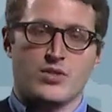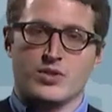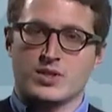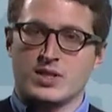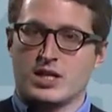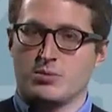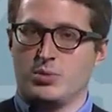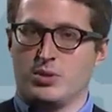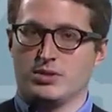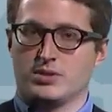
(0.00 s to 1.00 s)
The second
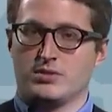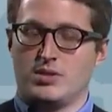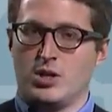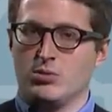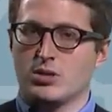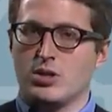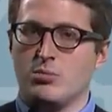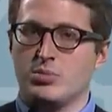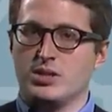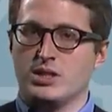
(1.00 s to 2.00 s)
point, how a
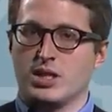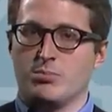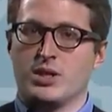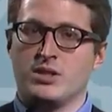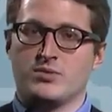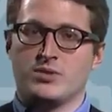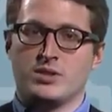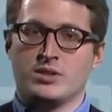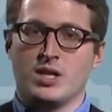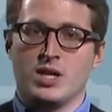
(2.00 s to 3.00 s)
company can
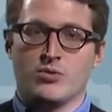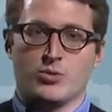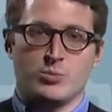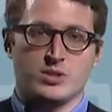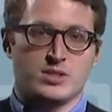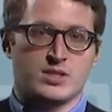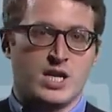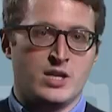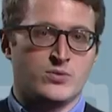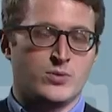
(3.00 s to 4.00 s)
benefit from a
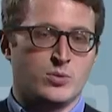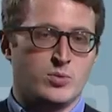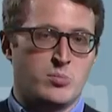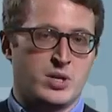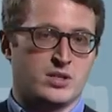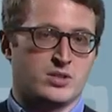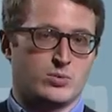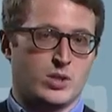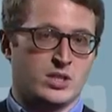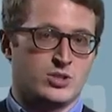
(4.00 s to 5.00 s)
design for repair
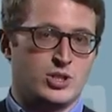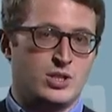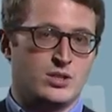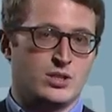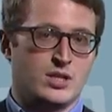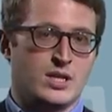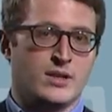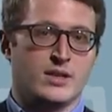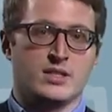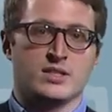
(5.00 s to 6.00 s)
strategy,
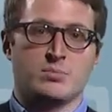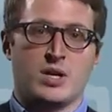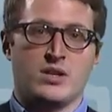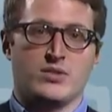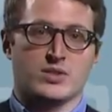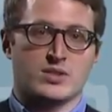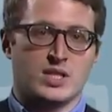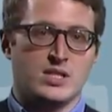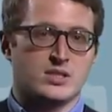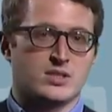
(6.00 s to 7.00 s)
is by the
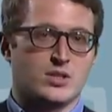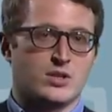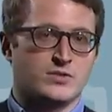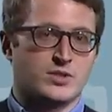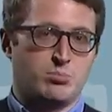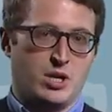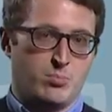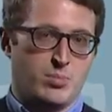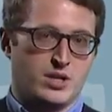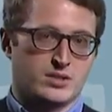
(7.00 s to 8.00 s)
sales of spare
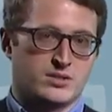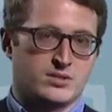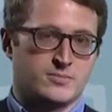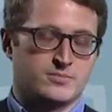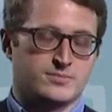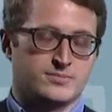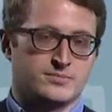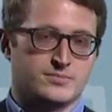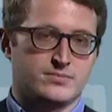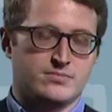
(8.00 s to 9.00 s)
parts.
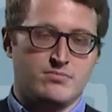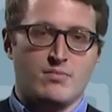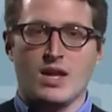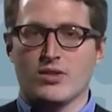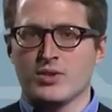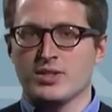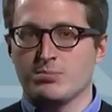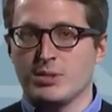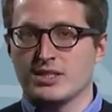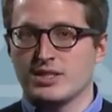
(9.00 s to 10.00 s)

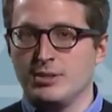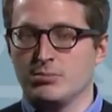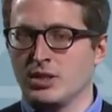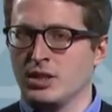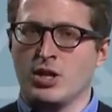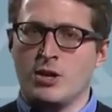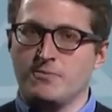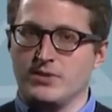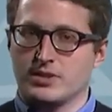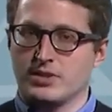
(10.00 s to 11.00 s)
This may seem an
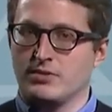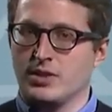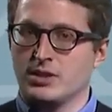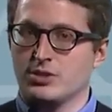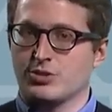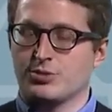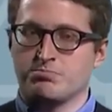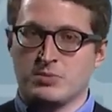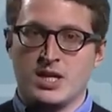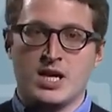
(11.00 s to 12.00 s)
obvious advantage,
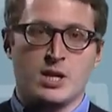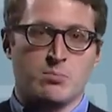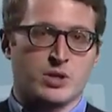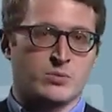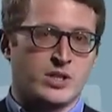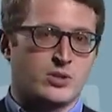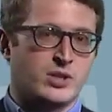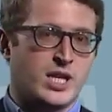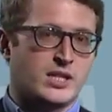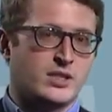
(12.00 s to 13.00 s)
but when
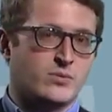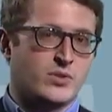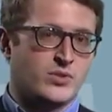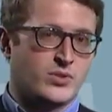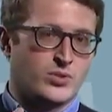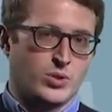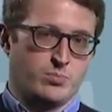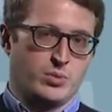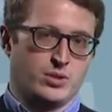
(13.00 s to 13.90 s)
connected with a third